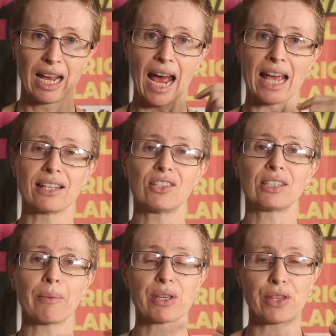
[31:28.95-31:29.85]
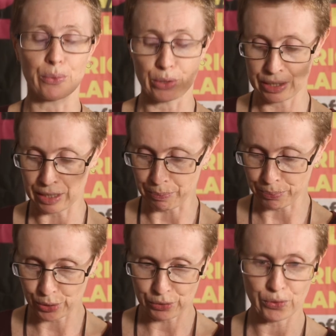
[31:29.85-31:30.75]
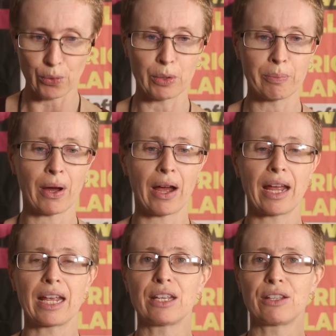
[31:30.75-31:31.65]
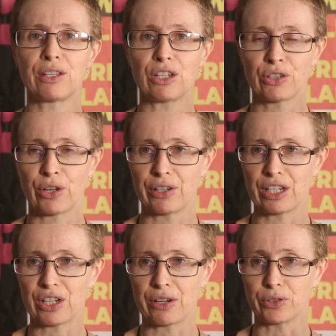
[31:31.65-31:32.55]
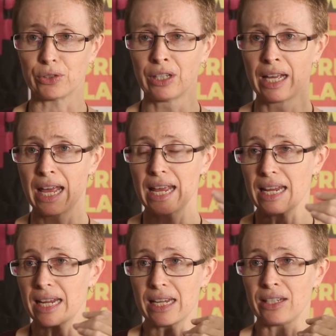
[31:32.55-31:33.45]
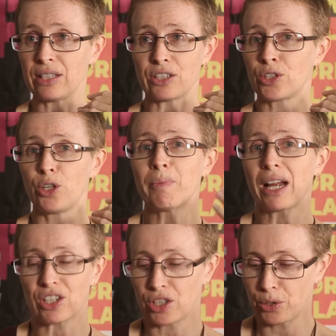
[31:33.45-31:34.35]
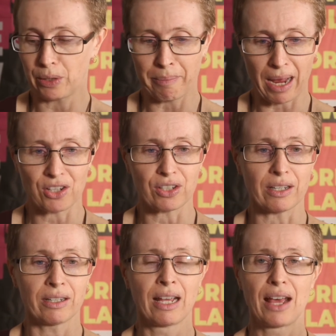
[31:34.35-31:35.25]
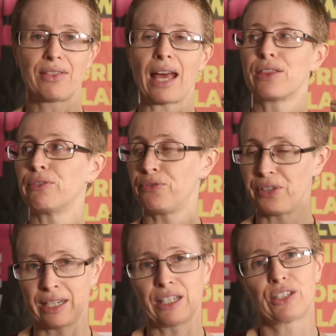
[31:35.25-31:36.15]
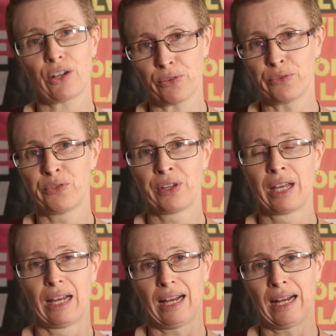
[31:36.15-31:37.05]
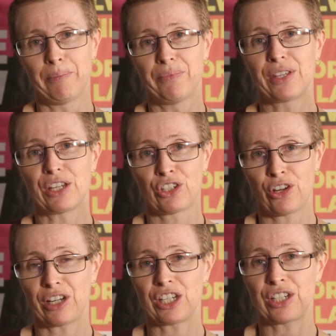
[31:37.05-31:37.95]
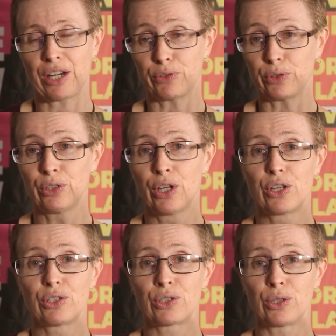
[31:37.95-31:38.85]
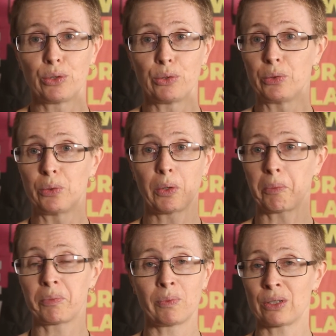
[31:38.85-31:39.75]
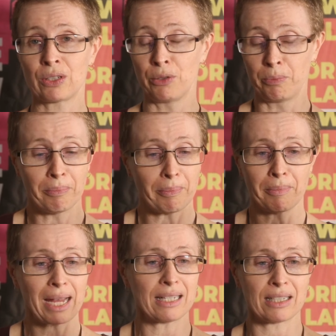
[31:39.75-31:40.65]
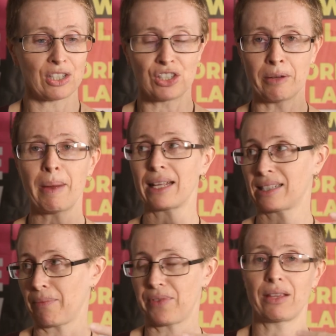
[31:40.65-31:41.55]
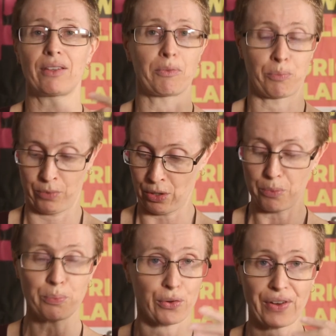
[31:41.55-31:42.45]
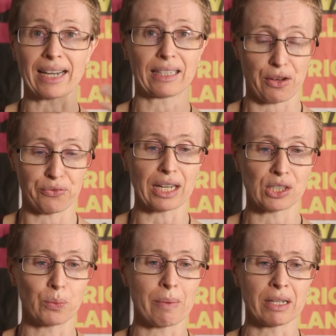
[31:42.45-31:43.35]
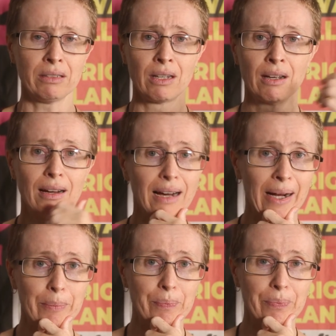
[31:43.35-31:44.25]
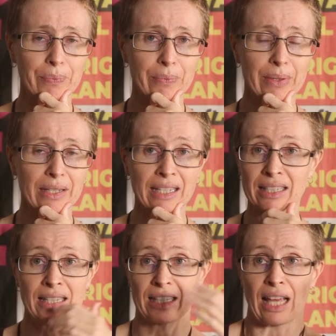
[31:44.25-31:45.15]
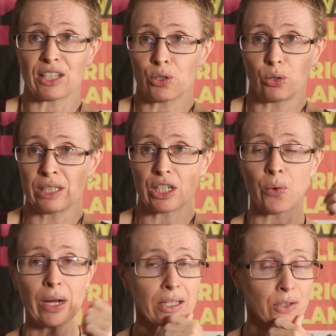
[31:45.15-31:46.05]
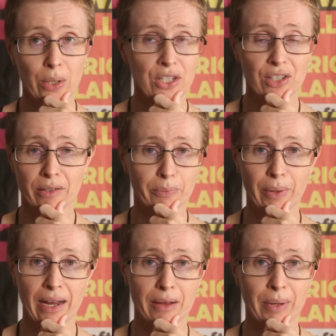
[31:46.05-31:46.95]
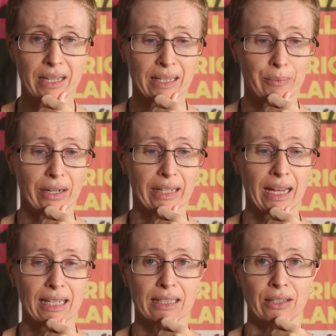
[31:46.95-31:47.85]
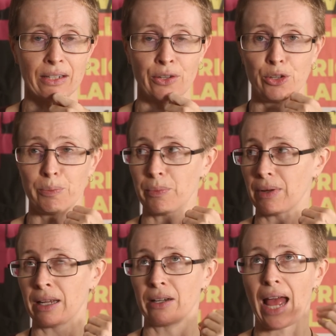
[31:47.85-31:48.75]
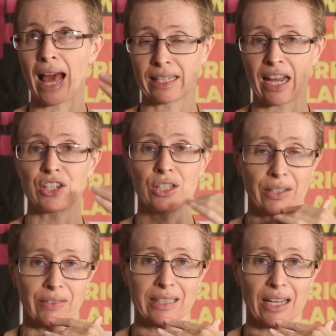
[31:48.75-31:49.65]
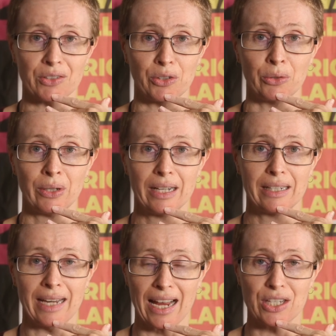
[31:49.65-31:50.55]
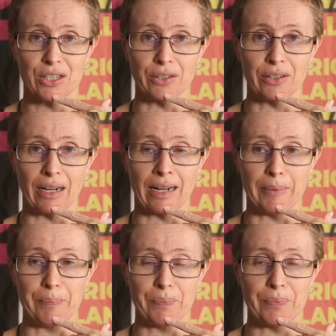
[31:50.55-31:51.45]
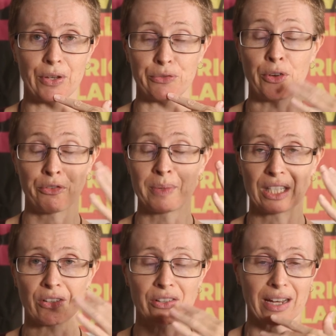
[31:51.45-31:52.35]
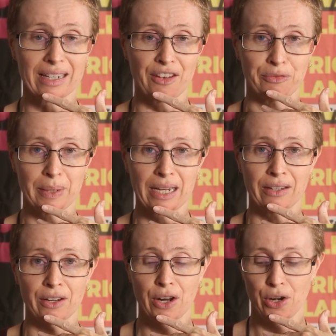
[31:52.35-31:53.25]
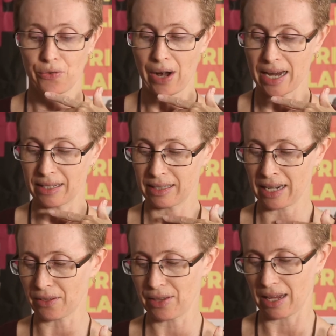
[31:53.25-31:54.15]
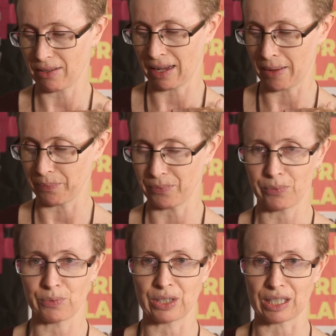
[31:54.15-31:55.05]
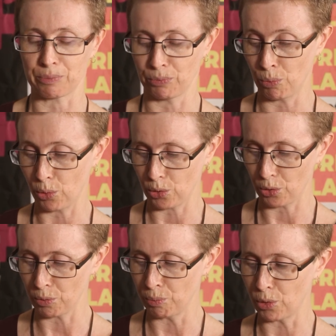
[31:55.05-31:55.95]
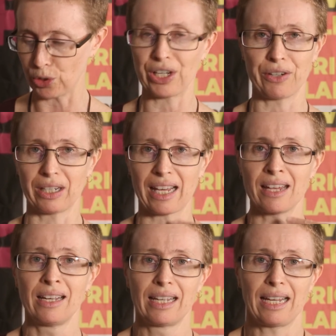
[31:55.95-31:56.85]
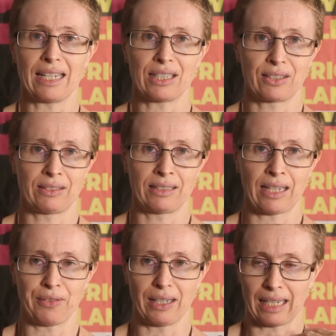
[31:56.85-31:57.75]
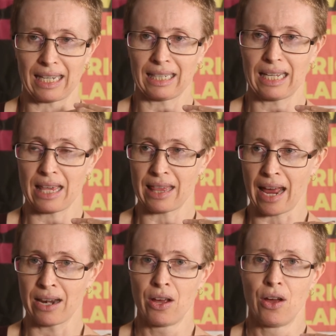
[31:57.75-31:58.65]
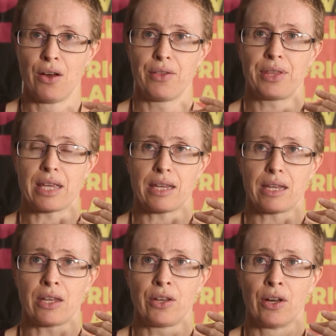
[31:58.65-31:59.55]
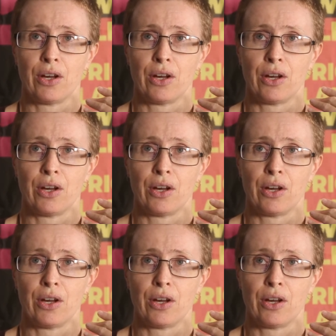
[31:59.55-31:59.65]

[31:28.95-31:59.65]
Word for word: And this is something that was pushed forward by the Attorney General is it too much to imagine that the fitness of um, the Attorney General to to make a decision about something that you know profoundly affects women um, that that's called into que question by, by someone against whom uh, allegations of a sexual nature um, of, of misconduct have been raised. And I think um, just more more generally, it's definitely clear that the